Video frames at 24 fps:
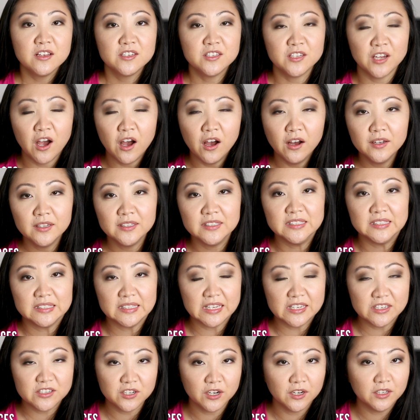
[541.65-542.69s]

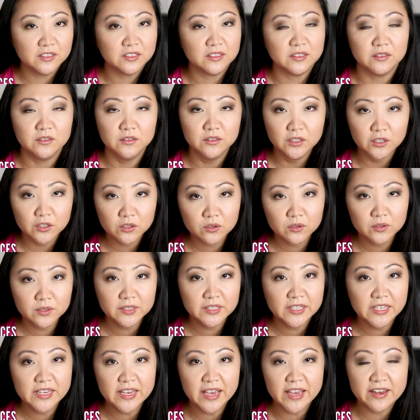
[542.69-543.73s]
tons and tons,
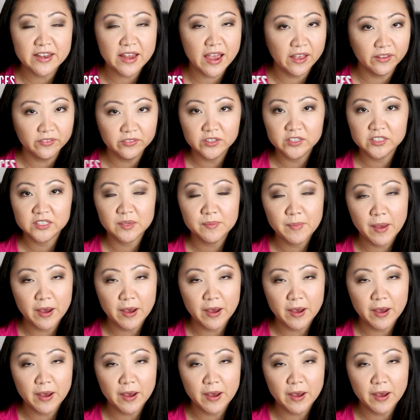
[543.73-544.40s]
literally an endless